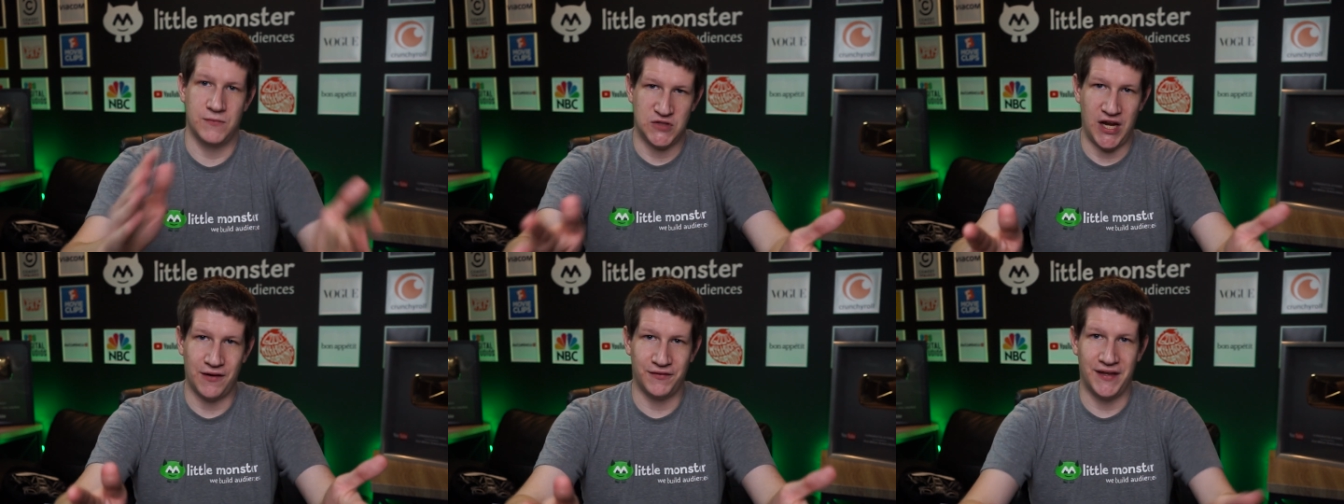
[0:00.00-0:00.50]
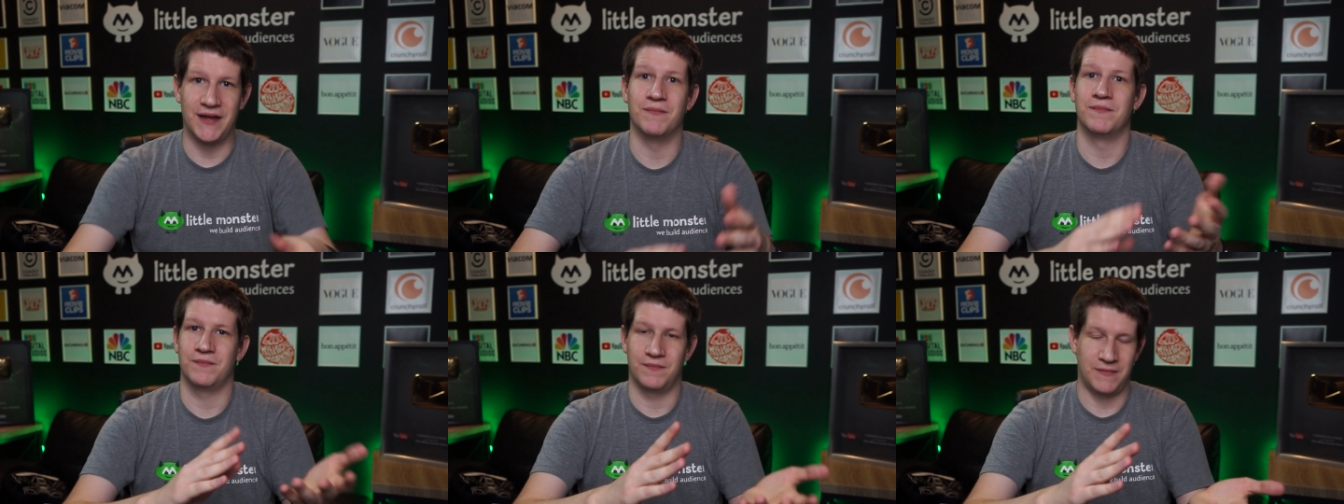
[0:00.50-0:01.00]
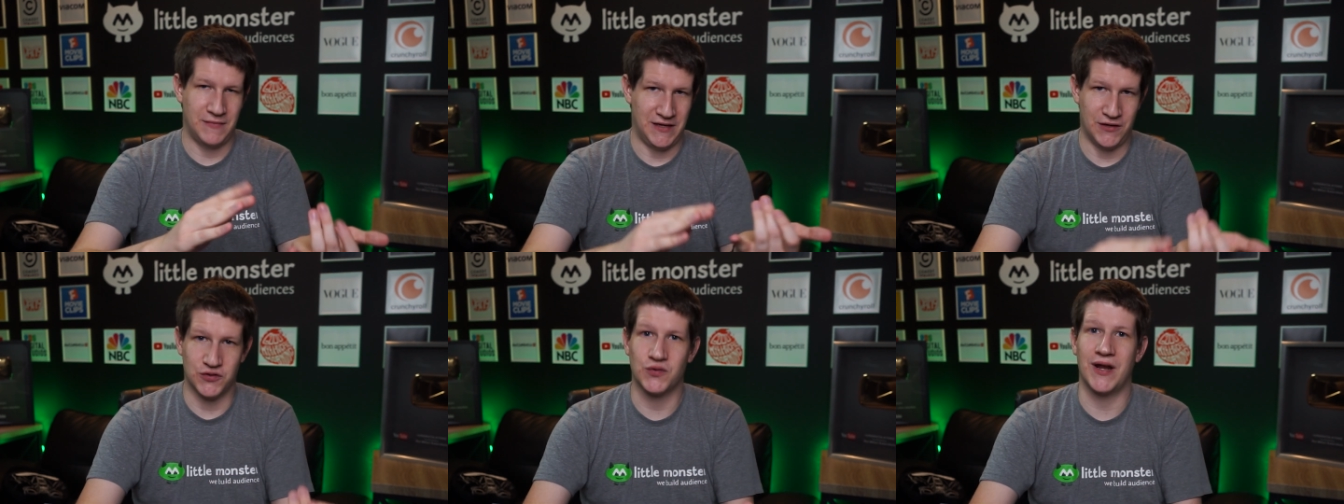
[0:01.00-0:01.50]
channel name,
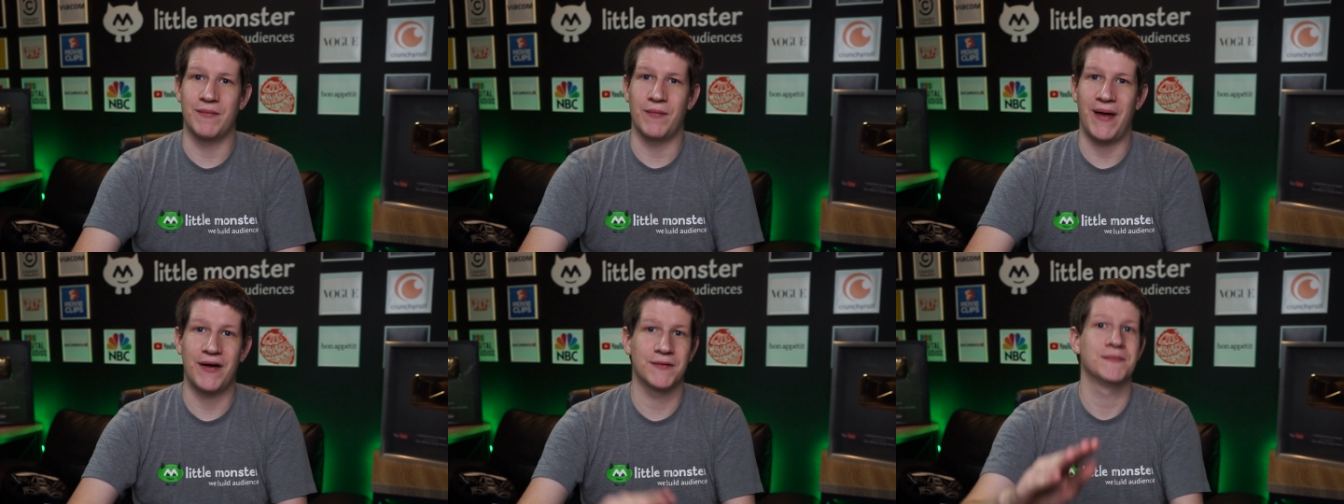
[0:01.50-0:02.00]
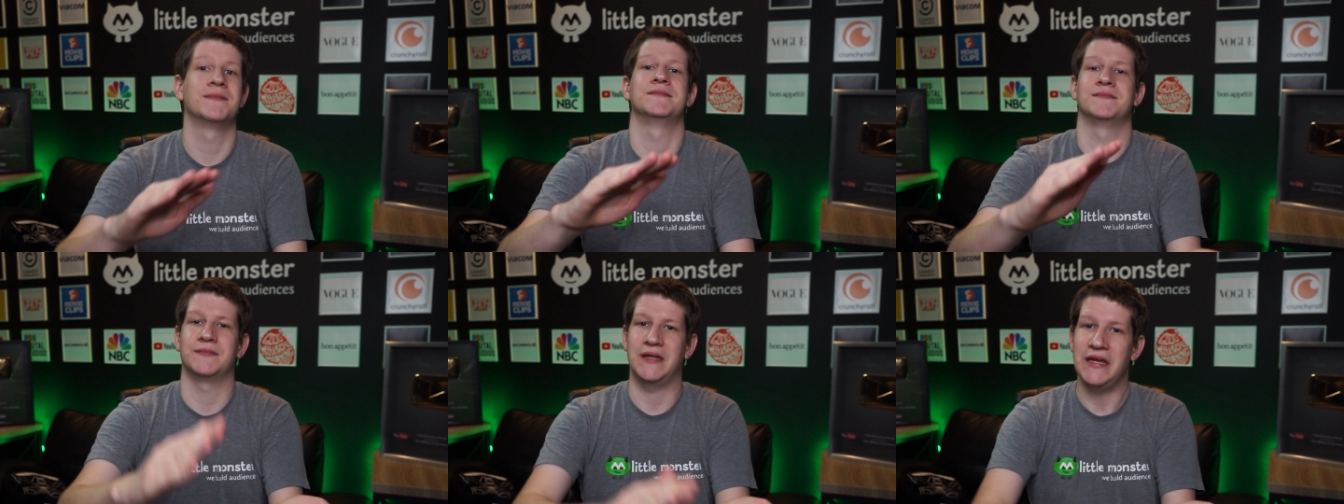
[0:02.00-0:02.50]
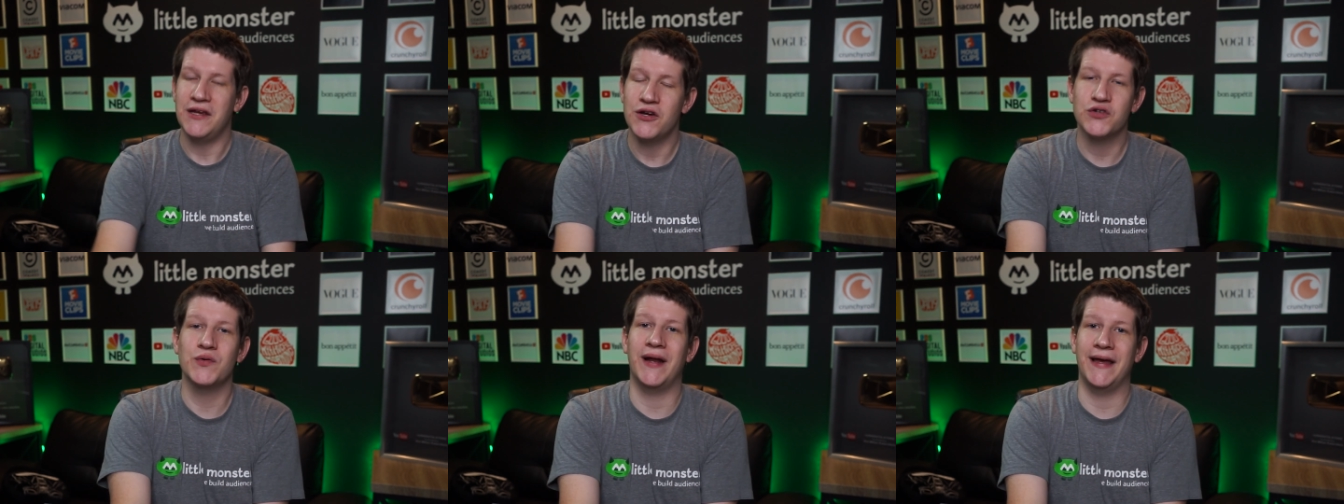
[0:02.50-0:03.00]
here's what I'm about, here's when